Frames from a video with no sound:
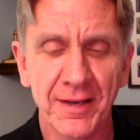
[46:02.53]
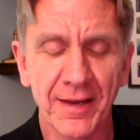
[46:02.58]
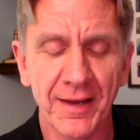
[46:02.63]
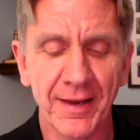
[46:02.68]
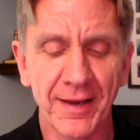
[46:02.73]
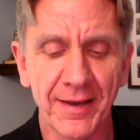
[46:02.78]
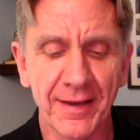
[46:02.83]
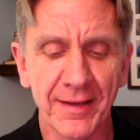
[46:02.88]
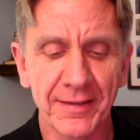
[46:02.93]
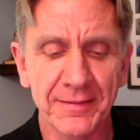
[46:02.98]

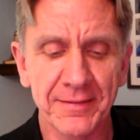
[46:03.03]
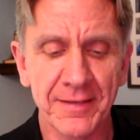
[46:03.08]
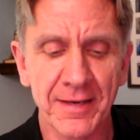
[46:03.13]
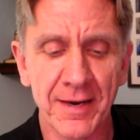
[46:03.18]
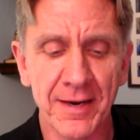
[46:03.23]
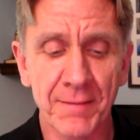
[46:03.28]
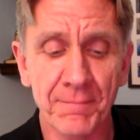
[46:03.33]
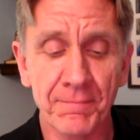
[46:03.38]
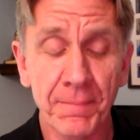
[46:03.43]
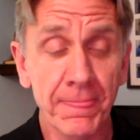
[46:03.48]
And
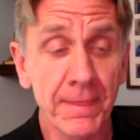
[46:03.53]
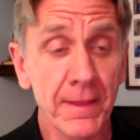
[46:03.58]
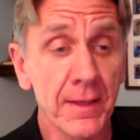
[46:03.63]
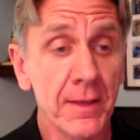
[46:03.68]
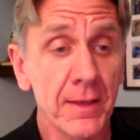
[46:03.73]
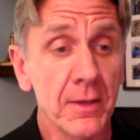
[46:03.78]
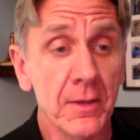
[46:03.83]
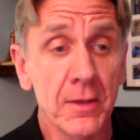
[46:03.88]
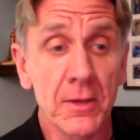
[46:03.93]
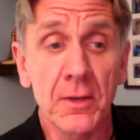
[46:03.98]

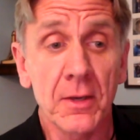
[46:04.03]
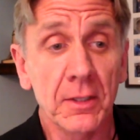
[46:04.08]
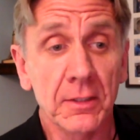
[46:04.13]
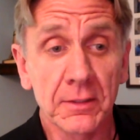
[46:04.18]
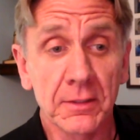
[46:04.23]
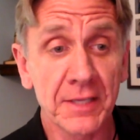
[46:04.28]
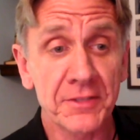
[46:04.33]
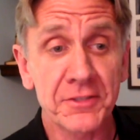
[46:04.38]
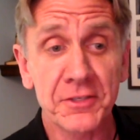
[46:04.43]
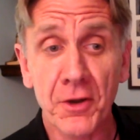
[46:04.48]

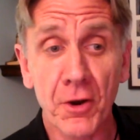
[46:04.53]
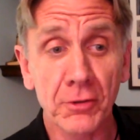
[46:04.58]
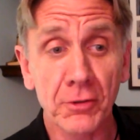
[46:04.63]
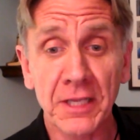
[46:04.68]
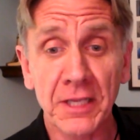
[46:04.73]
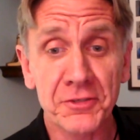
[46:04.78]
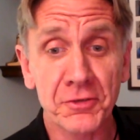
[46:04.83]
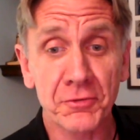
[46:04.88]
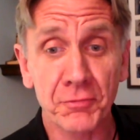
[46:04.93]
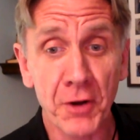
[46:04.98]
let's go.
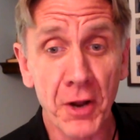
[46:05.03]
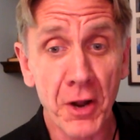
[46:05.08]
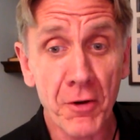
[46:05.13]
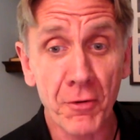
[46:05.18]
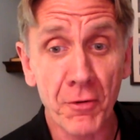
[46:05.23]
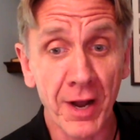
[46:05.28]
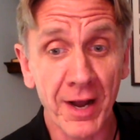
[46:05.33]
Let's grow,